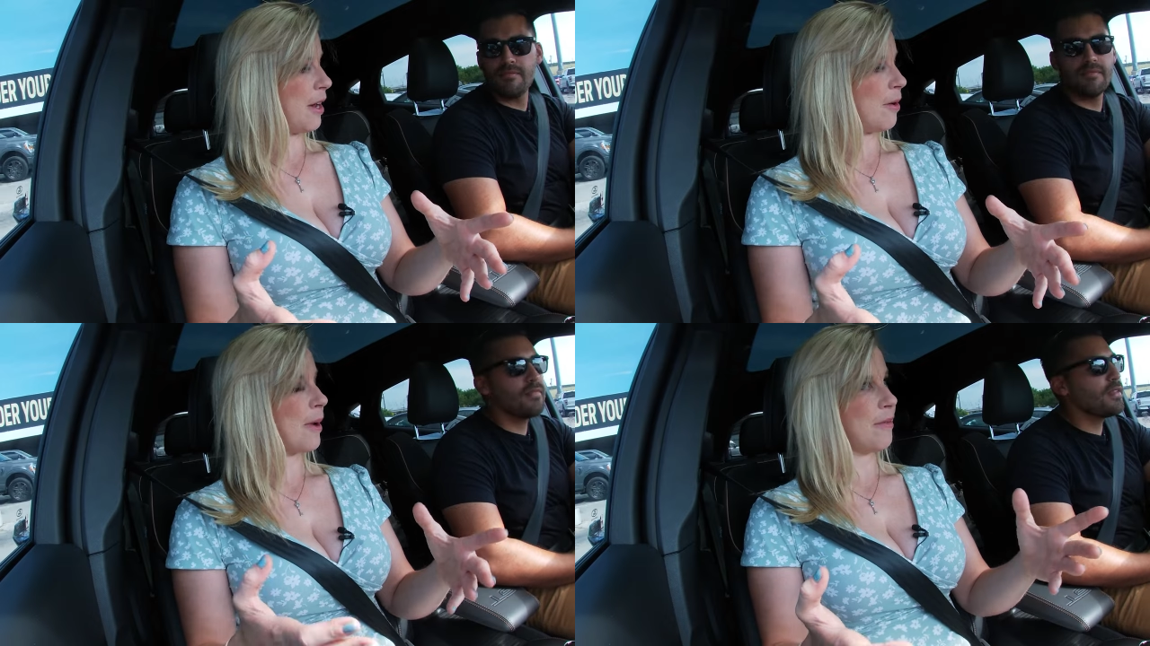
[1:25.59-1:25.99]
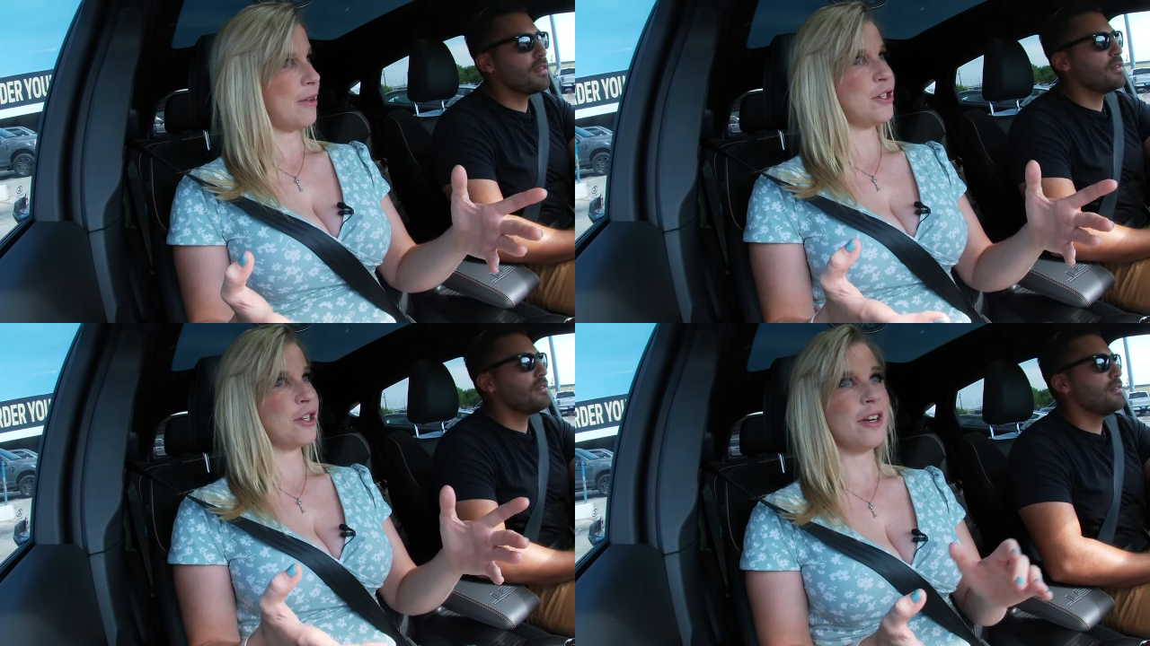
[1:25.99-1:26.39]
Speaker 1: you know, my
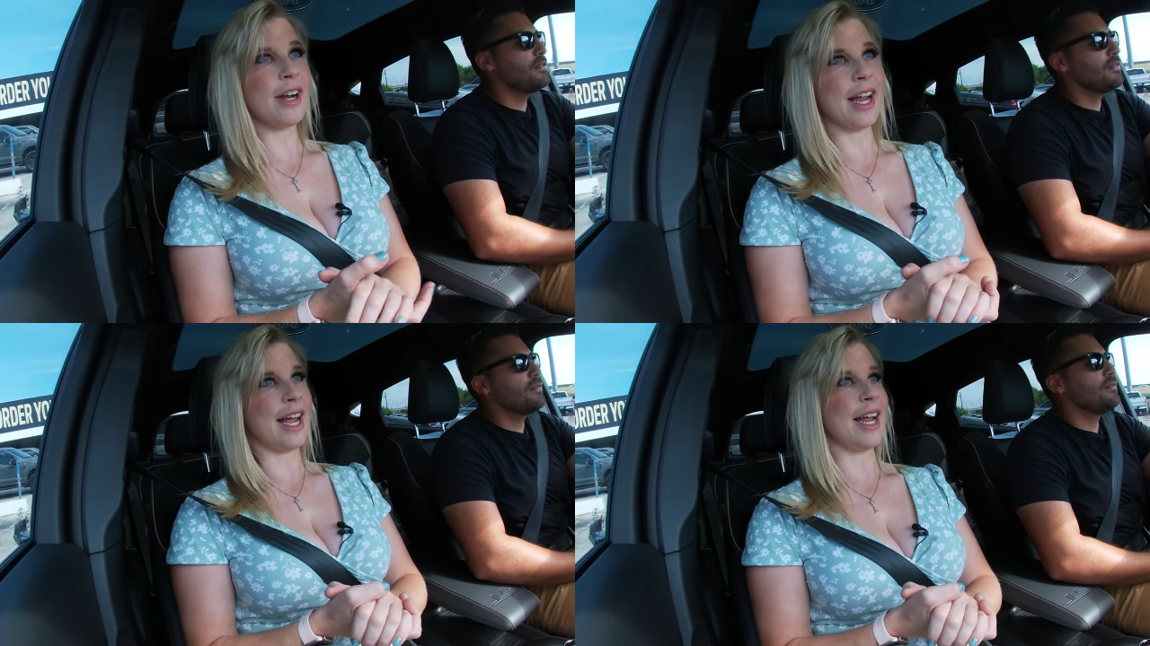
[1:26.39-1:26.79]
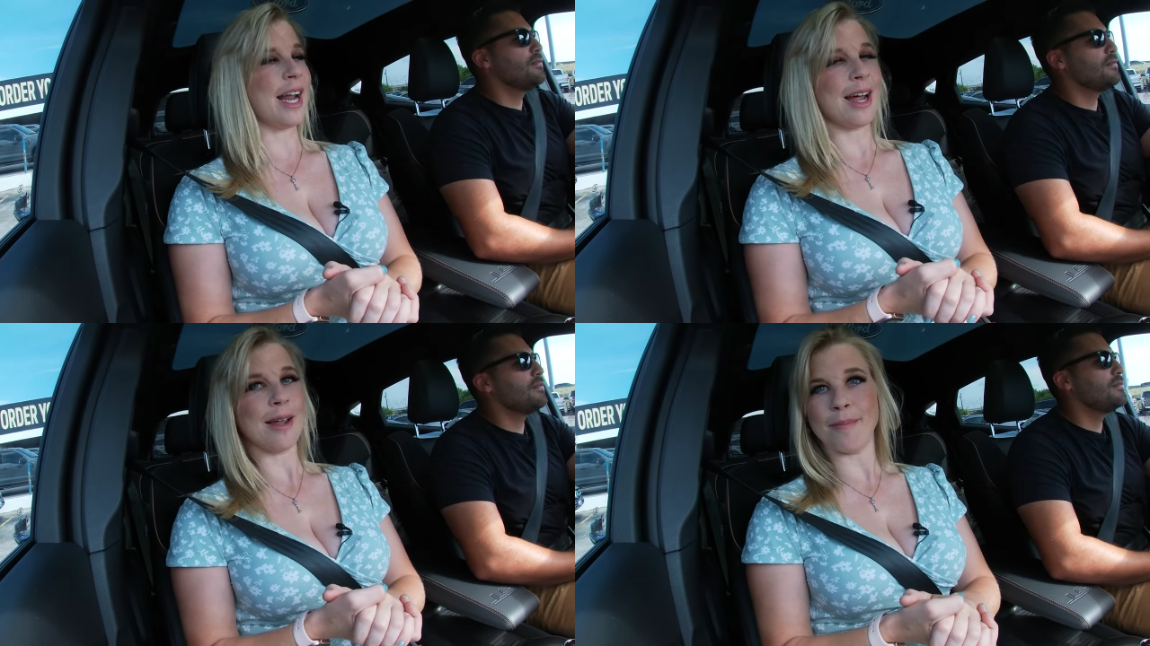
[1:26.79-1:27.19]
future,
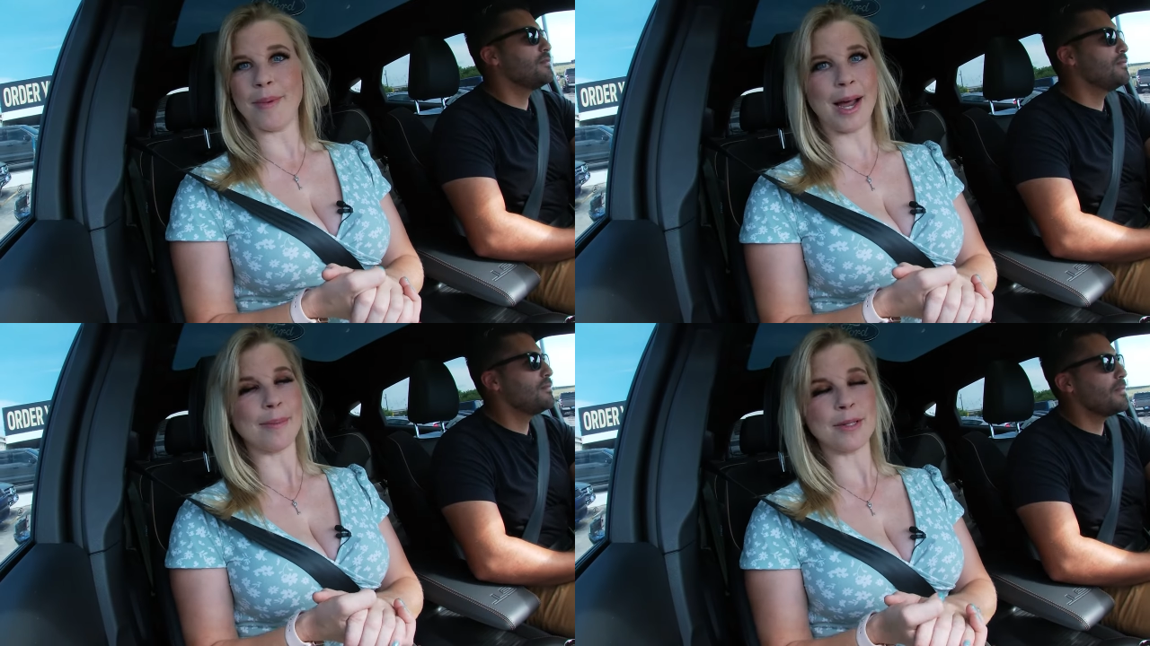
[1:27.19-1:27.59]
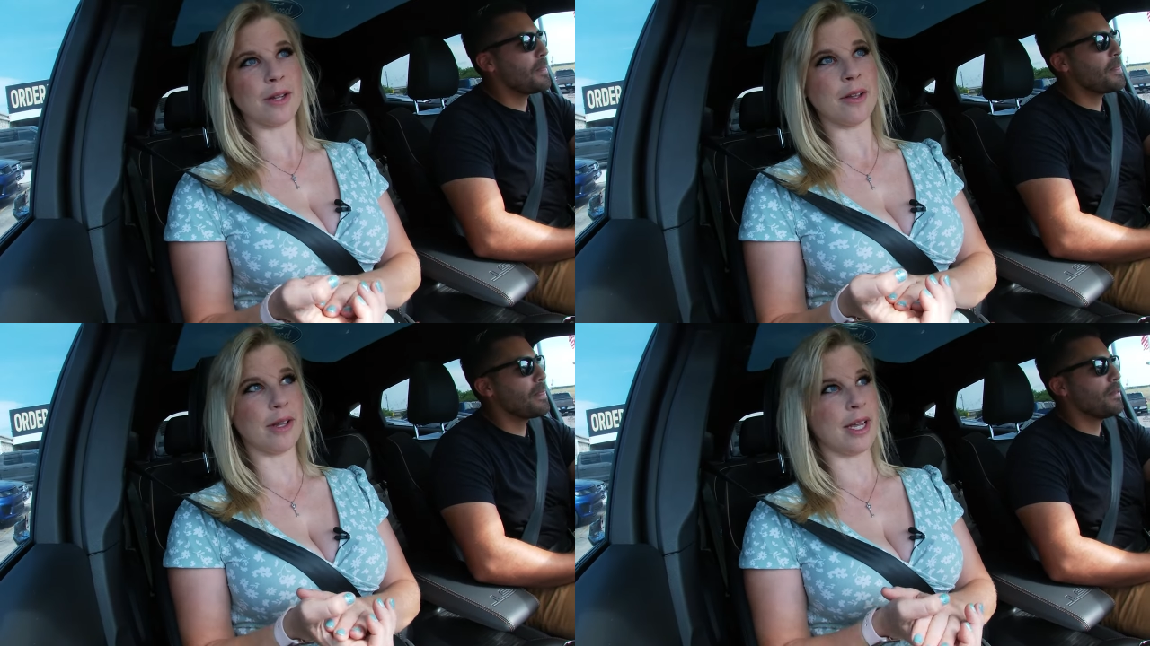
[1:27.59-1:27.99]
and I'm
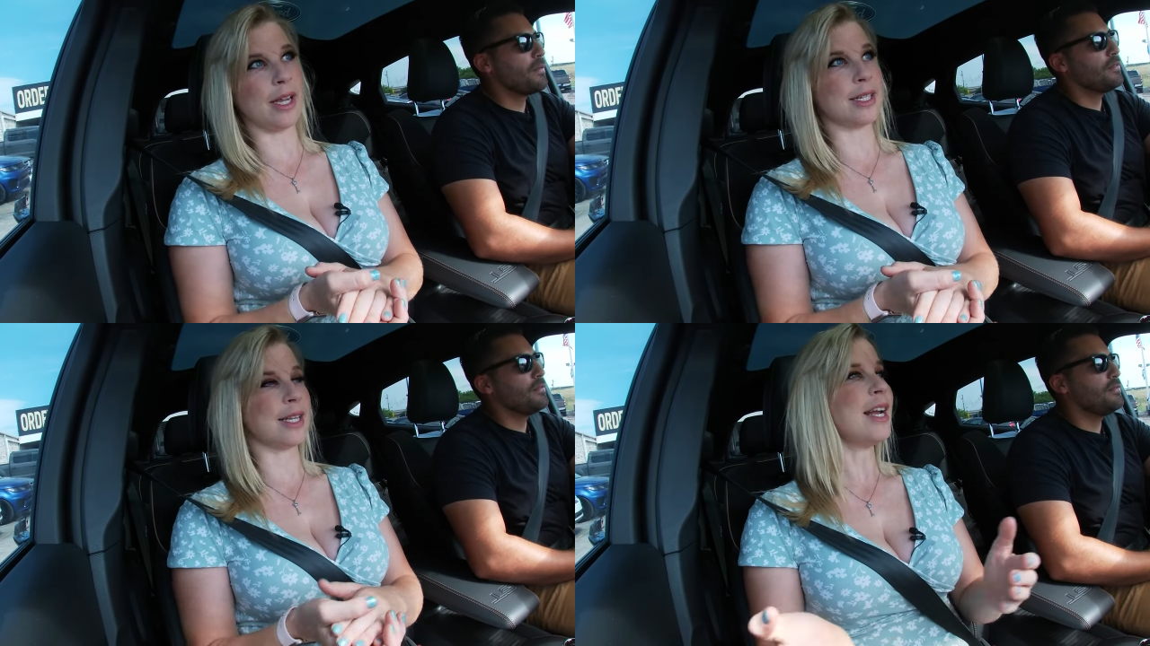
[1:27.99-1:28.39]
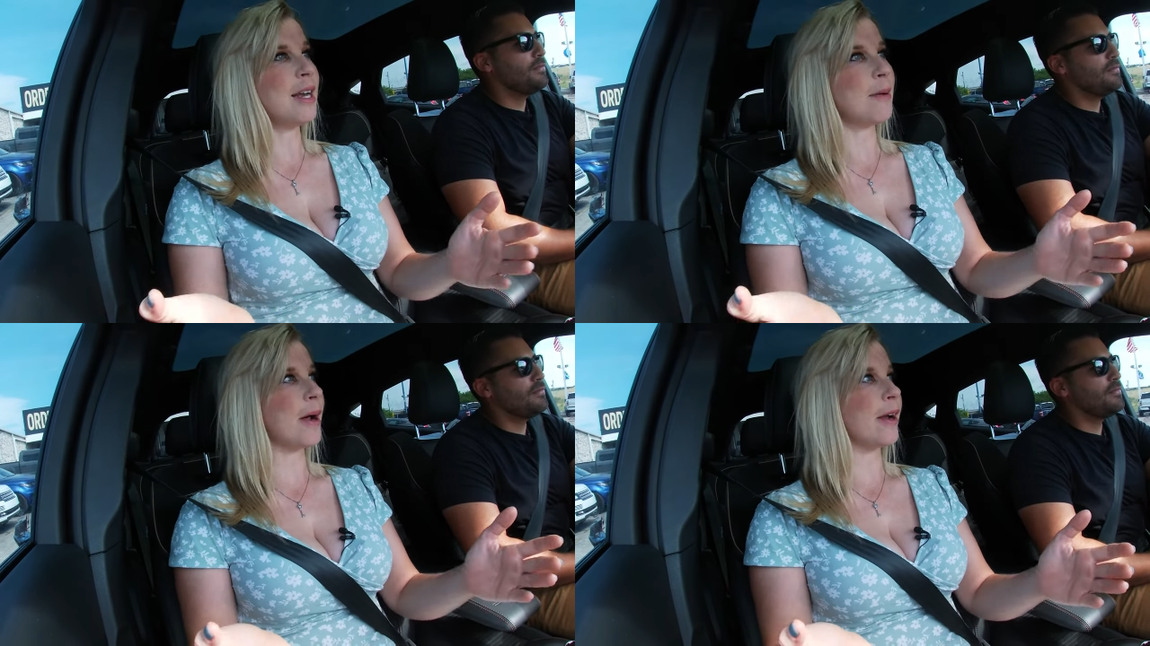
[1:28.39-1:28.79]
absolutely
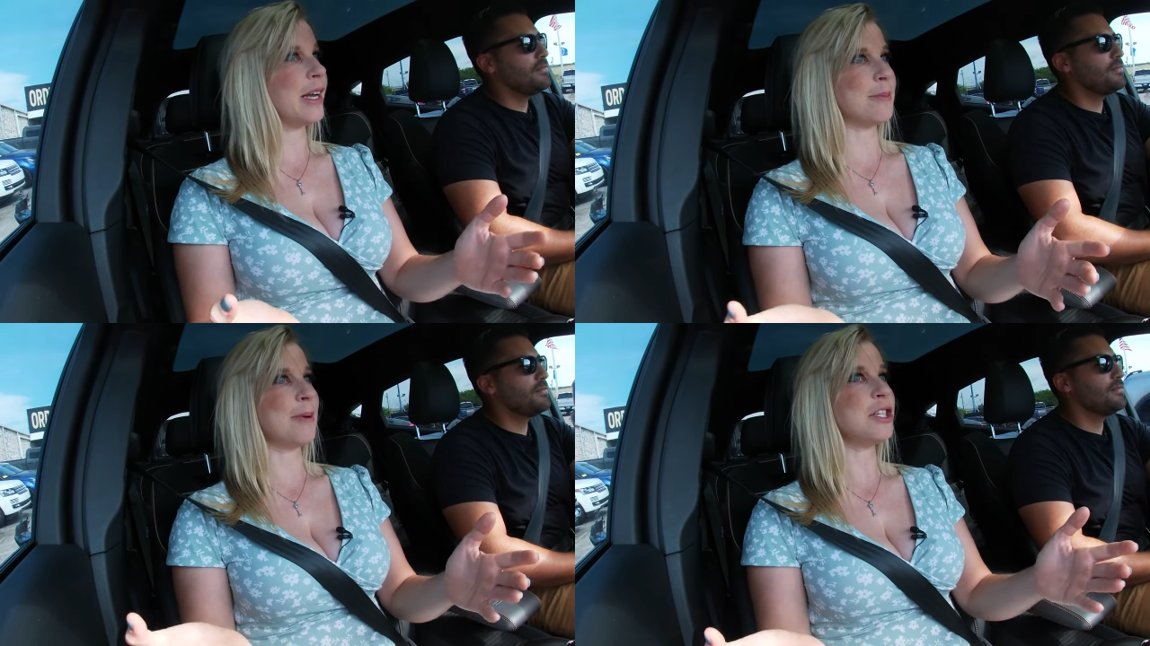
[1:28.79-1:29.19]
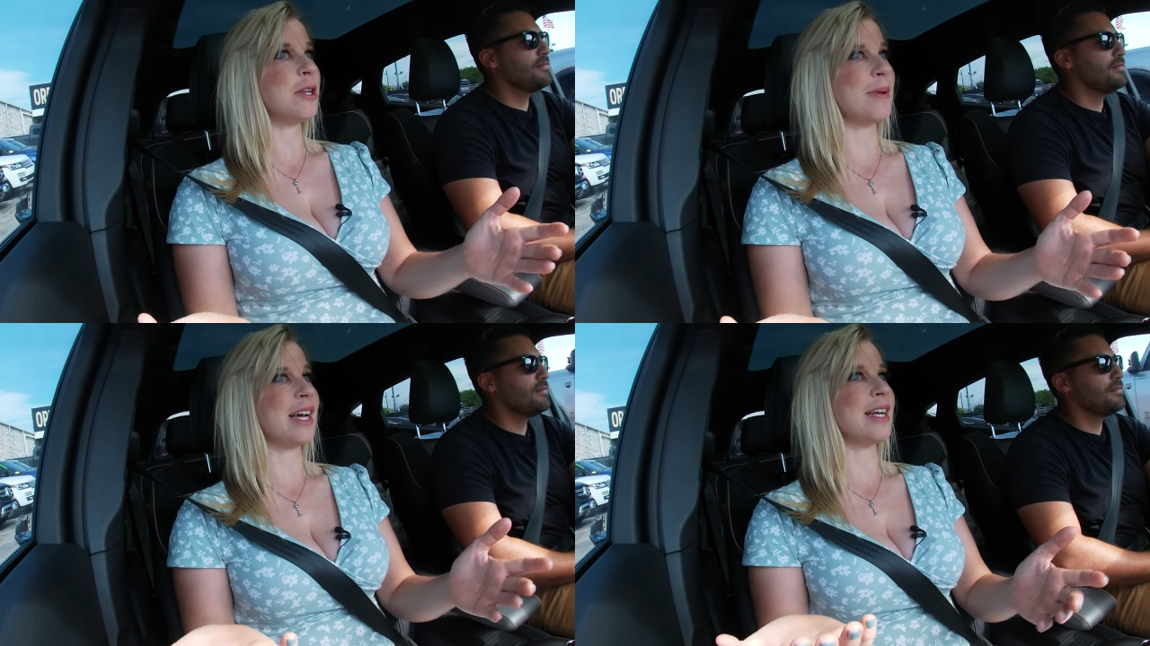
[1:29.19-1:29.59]
excited about it,
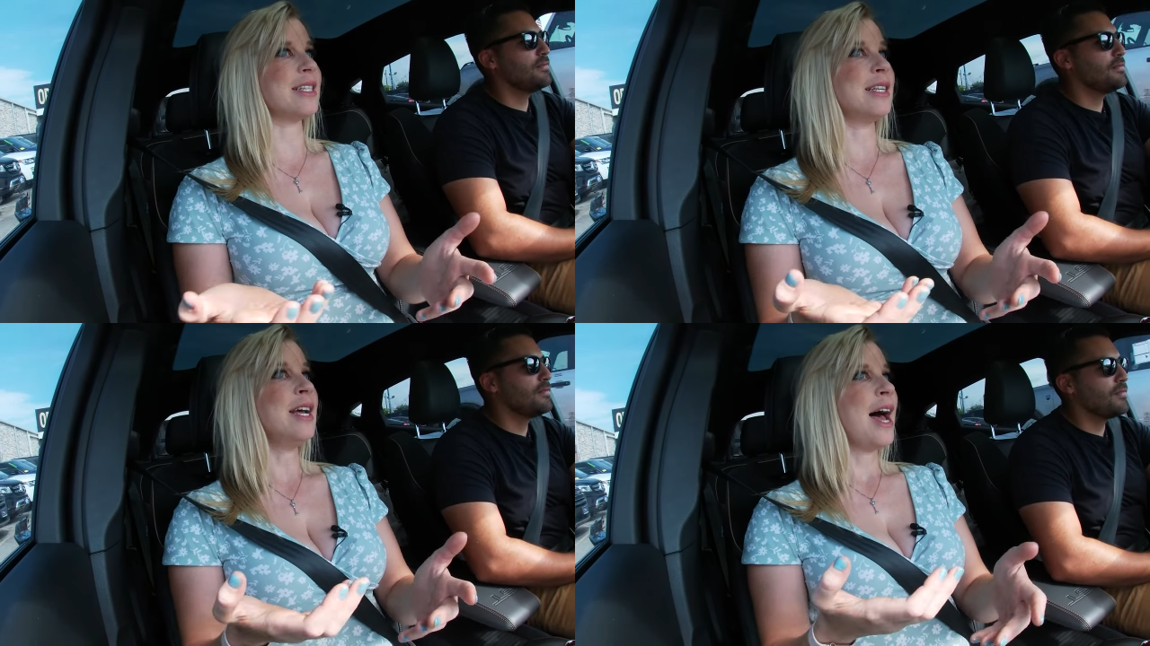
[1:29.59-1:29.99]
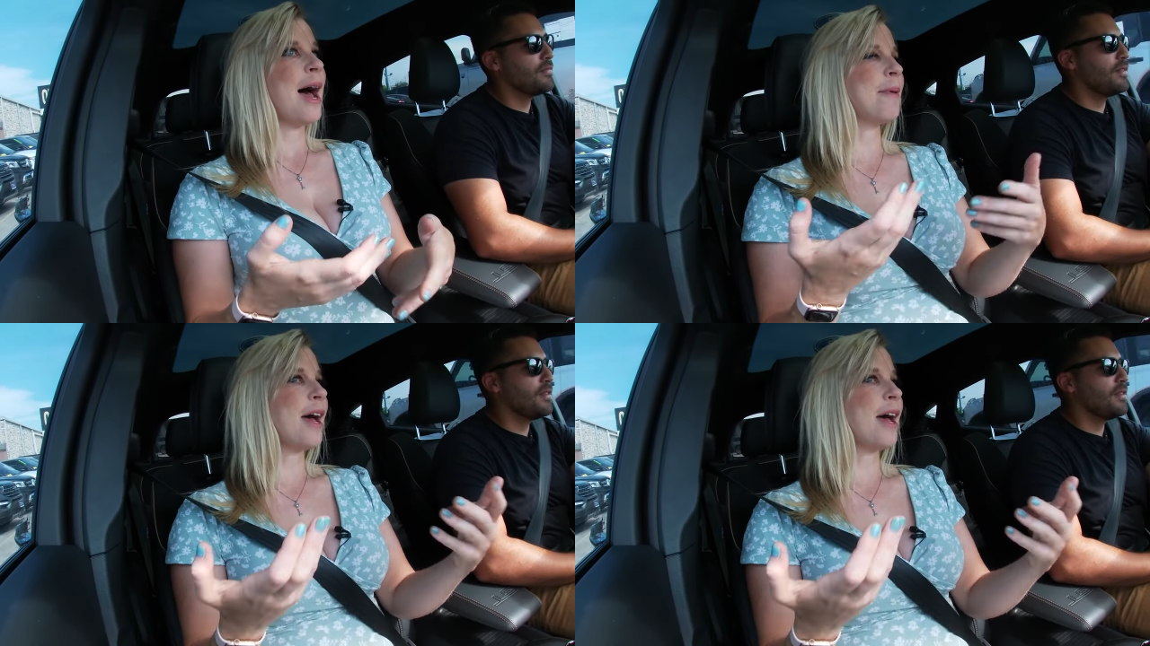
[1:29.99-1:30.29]
especially because I'm